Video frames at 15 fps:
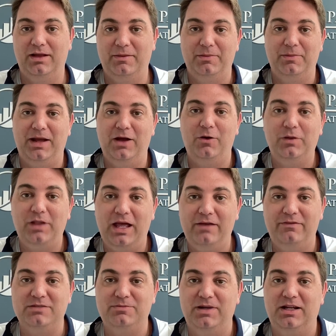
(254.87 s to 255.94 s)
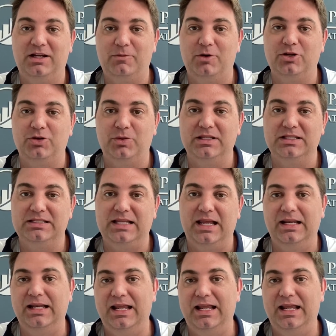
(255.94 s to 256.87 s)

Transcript: I mean, my whole life has been in commercial real estate,